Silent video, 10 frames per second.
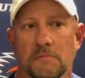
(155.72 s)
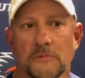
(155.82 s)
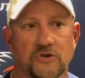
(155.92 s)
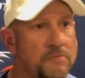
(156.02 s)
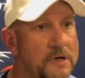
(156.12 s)

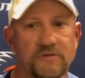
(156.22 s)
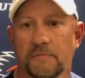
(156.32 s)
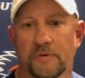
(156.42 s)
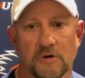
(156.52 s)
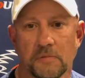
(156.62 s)
Tremendous
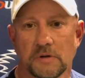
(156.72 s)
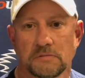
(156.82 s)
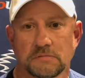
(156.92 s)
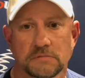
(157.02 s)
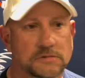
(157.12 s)
improvement.
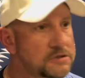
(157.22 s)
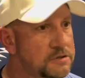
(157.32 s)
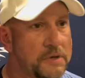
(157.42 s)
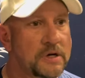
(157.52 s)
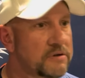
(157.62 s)

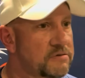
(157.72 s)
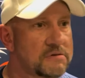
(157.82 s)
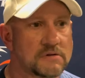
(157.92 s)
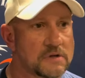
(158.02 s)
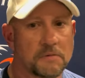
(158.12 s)
Tremendous.
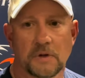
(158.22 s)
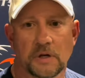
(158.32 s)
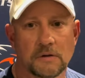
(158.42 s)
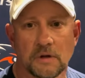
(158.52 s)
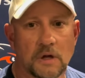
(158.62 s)
I
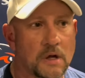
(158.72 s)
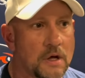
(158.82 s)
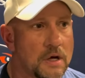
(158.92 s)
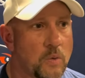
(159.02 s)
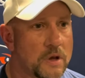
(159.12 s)
mean,
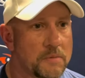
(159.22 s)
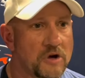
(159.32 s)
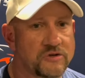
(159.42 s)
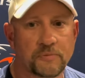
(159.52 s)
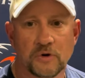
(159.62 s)
one of the
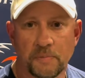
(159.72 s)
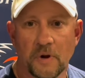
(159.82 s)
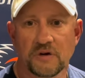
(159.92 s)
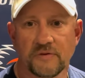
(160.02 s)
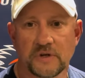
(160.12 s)
most improved
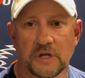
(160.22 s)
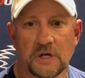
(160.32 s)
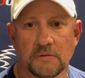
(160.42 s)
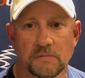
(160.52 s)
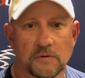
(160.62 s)
players on the
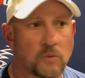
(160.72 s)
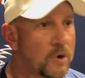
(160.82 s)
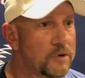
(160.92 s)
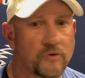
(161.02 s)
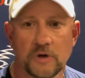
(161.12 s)
team.
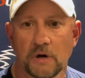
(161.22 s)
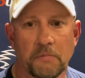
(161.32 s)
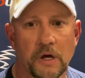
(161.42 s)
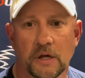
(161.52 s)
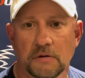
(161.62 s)
Wonderful young
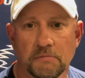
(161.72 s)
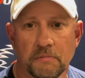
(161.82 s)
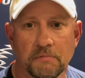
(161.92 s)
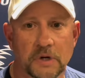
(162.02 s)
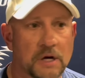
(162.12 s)
man.
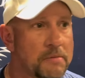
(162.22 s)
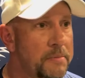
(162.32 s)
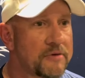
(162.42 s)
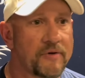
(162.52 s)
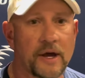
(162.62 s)
Become a
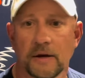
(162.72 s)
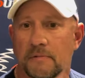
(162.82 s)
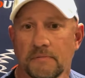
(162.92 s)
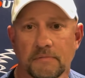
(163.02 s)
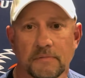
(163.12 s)
big
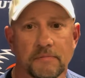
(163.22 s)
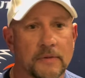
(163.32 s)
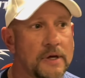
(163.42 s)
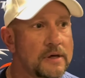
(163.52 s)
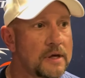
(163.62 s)
fan.
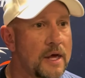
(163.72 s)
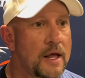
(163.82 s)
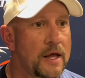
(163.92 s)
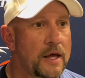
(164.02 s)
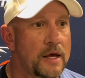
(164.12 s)
He
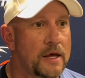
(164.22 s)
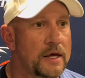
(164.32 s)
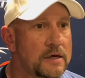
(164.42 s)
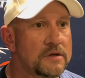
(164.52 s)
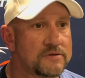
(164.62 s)

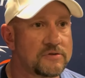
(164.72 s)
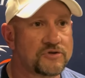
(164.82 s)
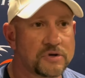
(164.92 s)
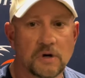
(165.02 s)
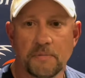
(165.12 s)
is
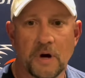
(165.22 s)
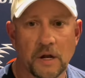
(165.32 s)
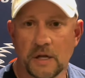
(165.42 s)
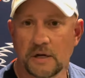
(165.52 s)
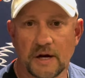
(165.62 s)
truly
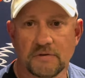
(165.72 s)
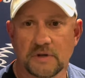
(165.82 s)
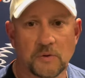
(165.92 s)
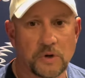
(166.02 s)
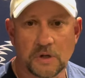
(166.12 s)
bought into
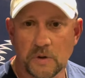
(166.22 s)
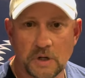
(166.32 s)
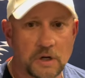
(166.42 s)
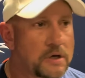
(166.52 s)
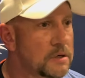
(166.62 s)
everything we do
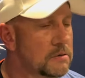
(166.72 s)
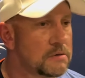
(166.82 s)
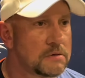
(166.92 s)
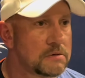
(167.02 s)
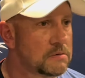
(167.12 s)
here.
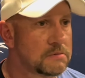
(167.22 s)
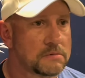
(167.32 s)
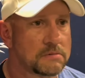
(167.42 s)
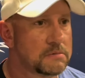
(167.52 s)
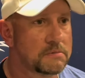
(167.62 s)

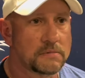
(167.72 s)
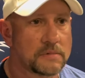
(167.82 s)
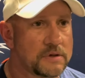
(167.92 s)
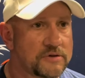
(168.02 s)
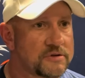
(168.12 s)

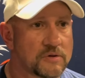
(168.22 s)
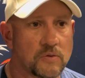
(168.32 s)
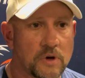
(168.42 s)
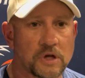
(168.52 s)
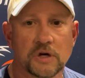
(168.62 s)
He's just a
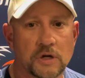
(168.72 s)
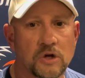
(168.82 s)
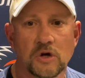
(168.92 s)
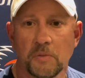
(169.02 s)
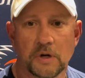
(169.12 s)
really good
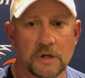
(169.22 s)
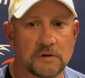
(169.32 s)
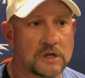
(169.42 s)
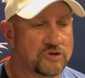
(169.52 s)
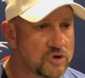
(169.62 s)
human
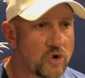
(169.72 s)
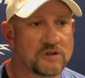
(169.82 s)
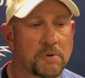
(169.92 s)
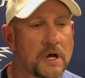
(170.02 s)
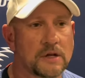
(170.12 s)
that
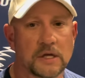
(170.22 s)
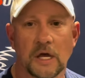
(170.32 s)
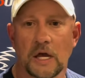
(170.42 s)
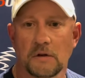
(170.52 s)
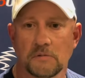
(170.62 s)
enjoys playing the
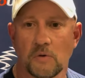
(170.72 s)
game the